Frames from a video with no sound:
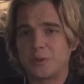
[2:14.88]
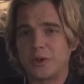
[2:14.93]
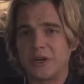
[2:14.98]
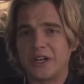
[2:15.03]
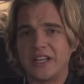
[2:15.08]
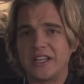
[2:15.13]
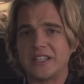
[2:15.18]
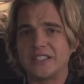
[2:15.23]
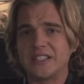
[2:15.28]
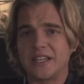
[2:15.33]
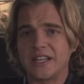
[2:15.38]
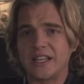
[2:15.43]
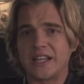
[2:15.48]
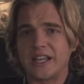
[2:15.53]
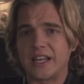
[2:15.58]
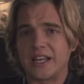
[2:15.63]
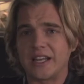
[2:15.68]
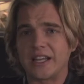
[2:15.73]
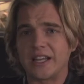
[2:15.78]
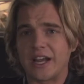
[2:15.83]
pretty easy to
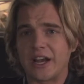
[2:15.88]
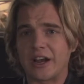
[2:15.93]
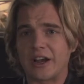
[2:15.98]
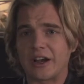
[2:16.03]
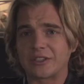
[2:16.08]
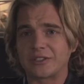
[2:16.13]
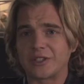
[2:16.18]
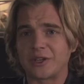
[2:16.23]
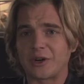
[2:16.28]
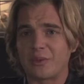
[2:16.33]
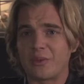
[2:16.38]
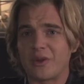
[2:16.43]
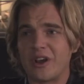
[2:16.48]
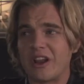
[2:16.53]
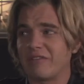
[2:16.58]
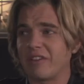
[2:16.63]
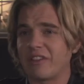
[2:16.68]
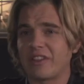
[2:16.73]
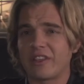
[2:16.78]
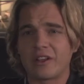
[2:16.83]
get in character when
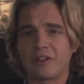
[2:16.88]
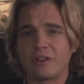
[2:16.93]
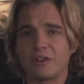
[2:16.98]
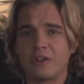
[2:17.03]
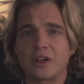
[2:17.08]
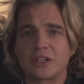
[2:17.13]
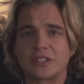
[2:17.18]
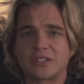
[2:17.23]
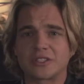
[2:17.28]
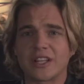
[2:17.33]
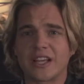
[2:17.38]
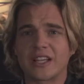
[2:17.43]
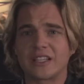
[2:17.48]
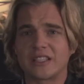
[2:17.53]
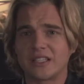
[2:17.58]
everything looks like